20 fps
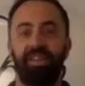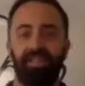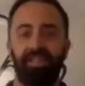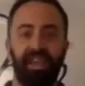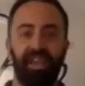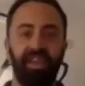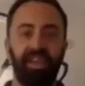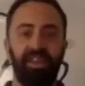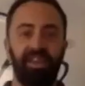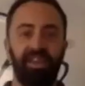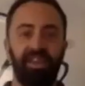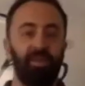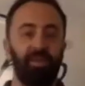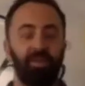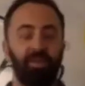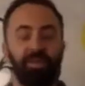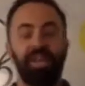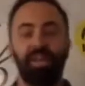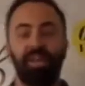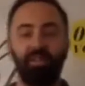thank
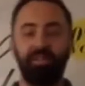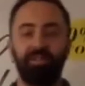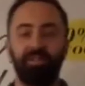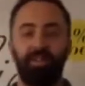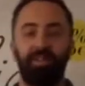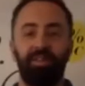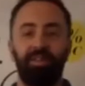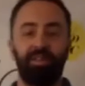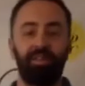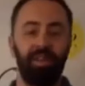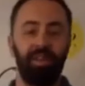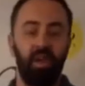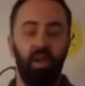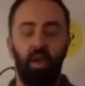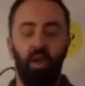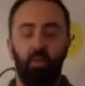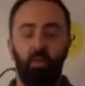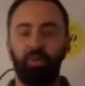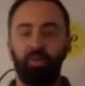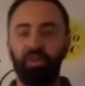you, Dylan.
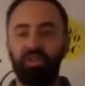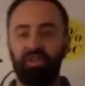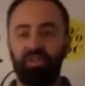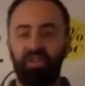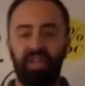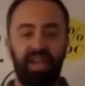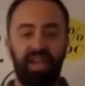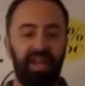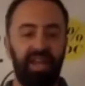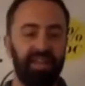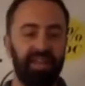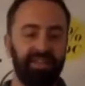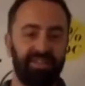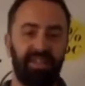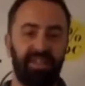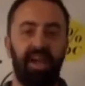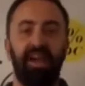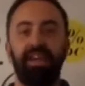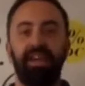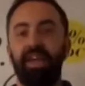Appreciate it.
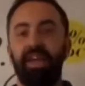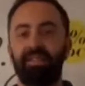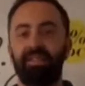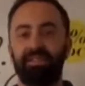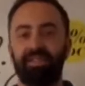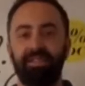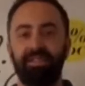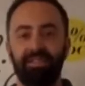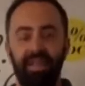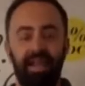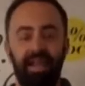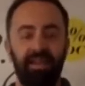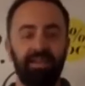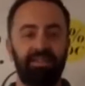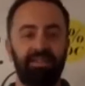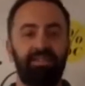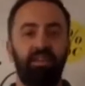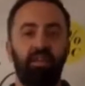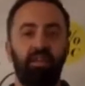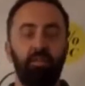Yes,
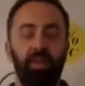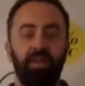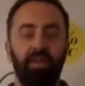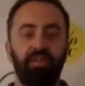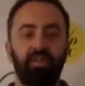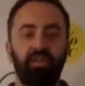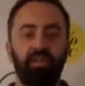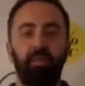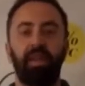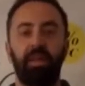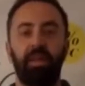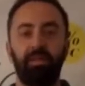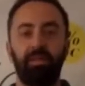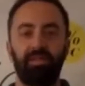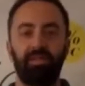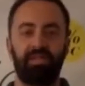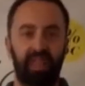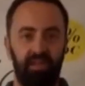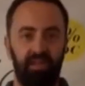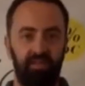as Dylan mentioned, my name
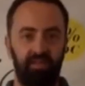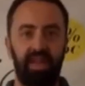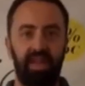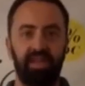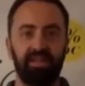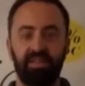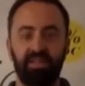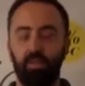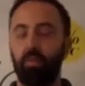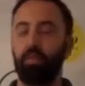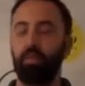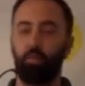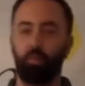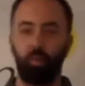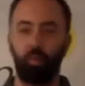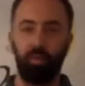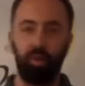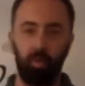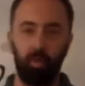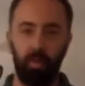is Dave Hansen with
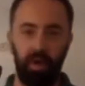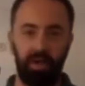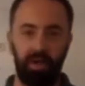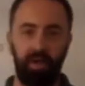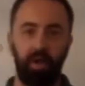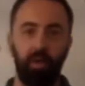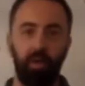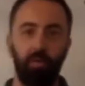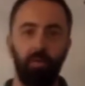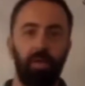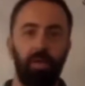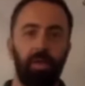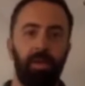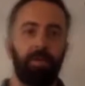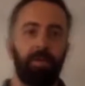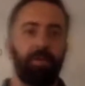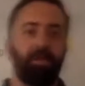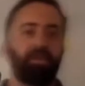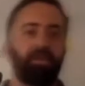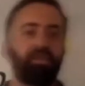Rubio Monocoat.
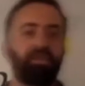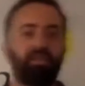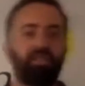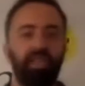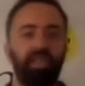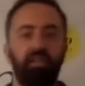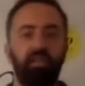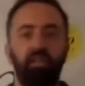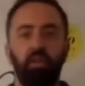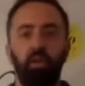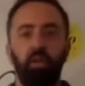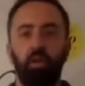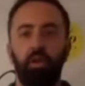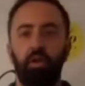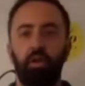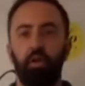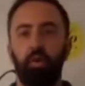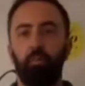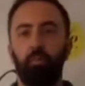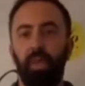Just to give you a
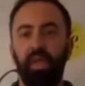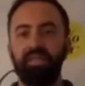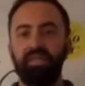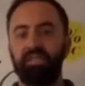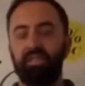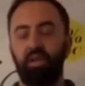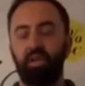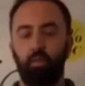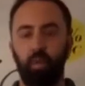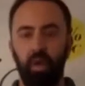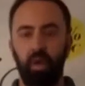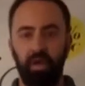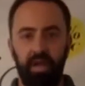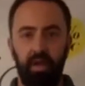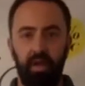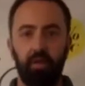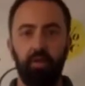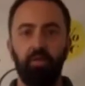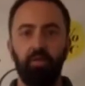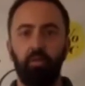little basic
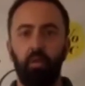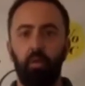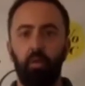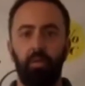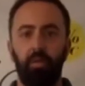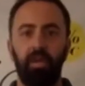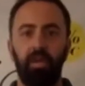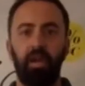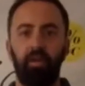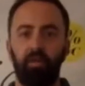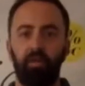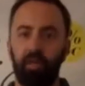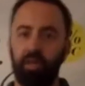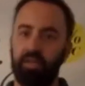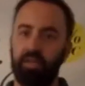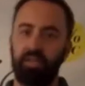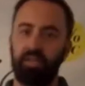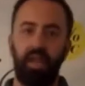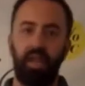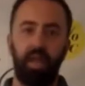rundown of what we'll be
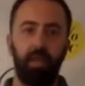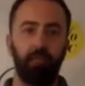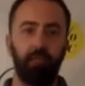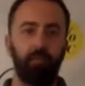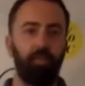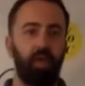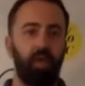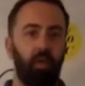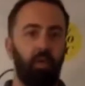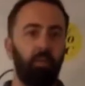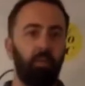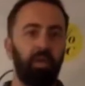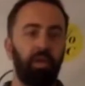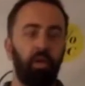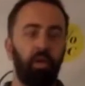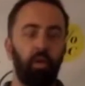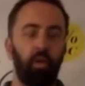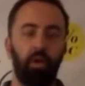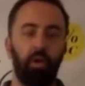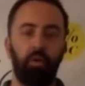covering today, we'll be
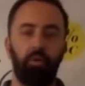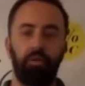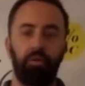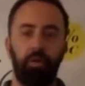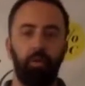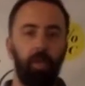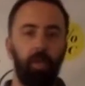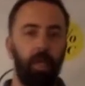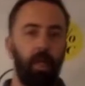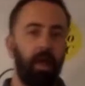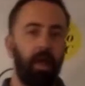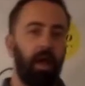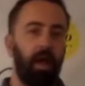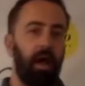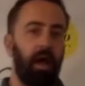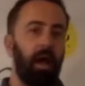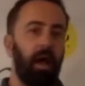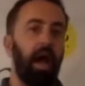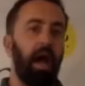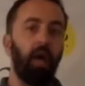going over
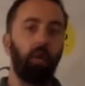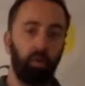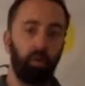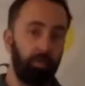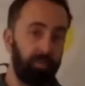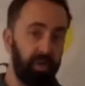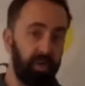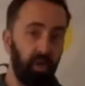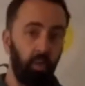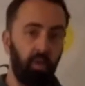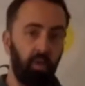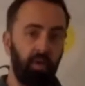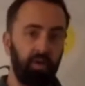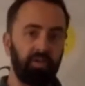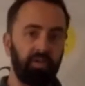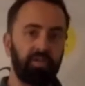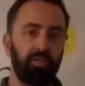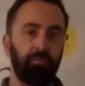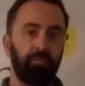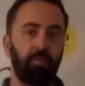how Rubio
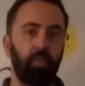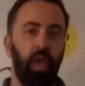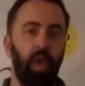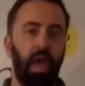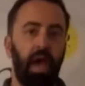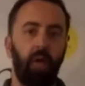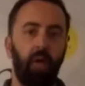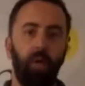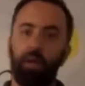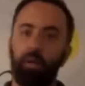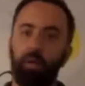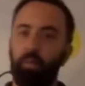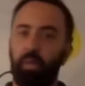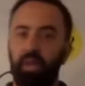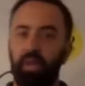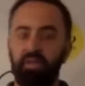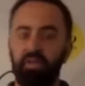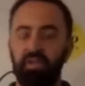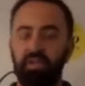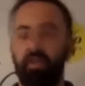works, how it
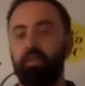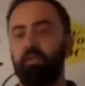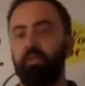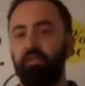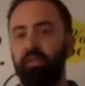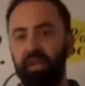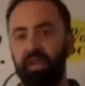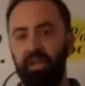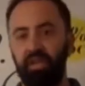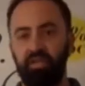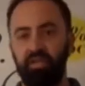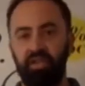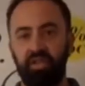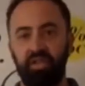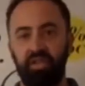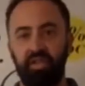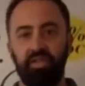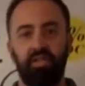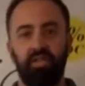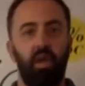compares to other
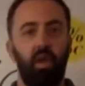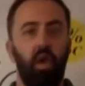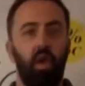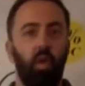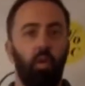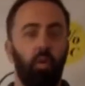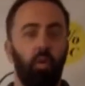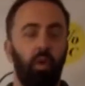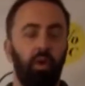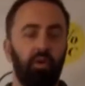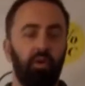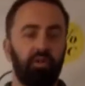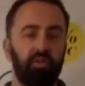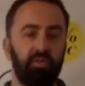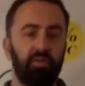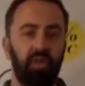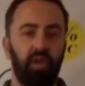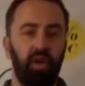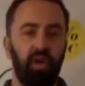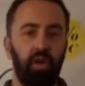finishes. We'll also
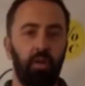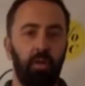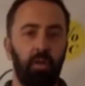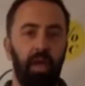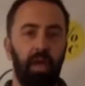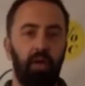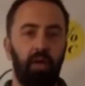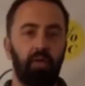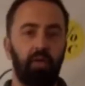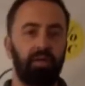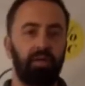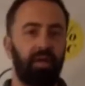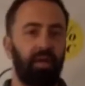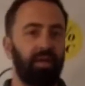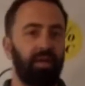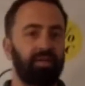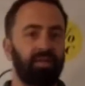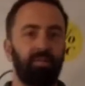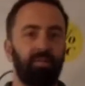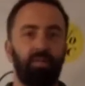talk about
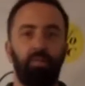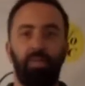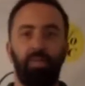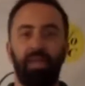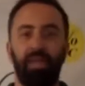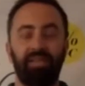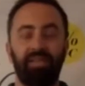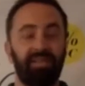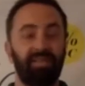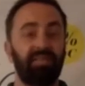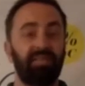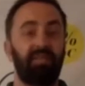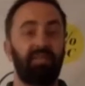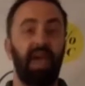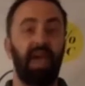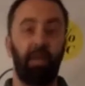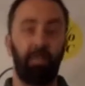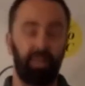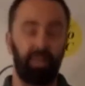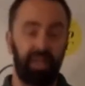some of the basics of
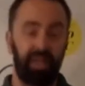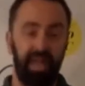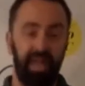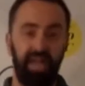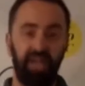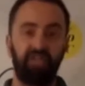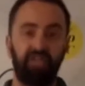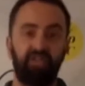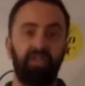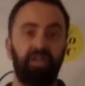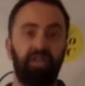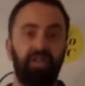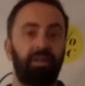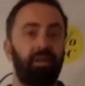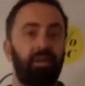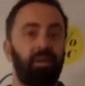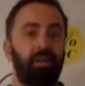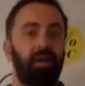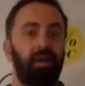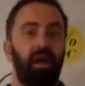
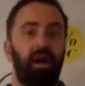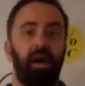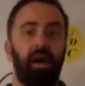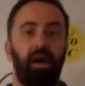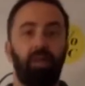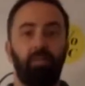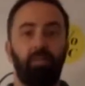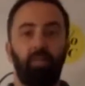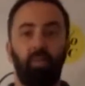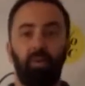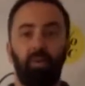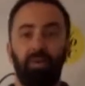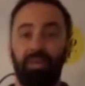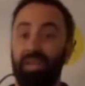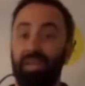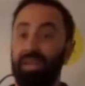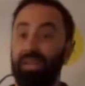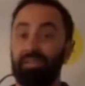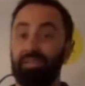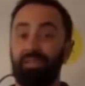application, important
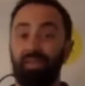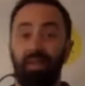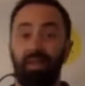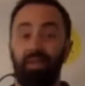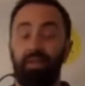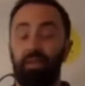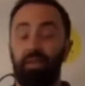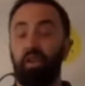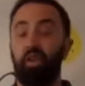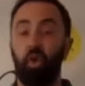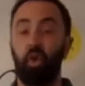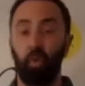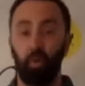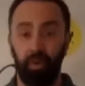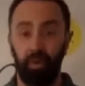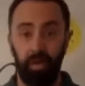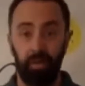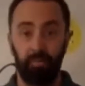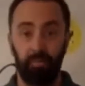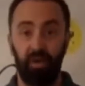things like the
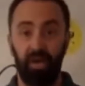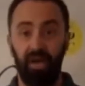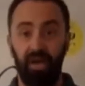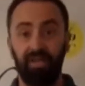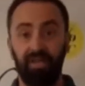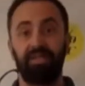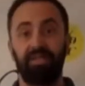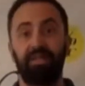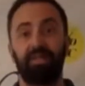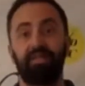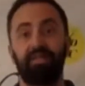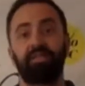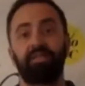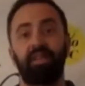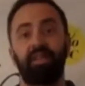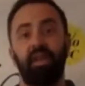curing process,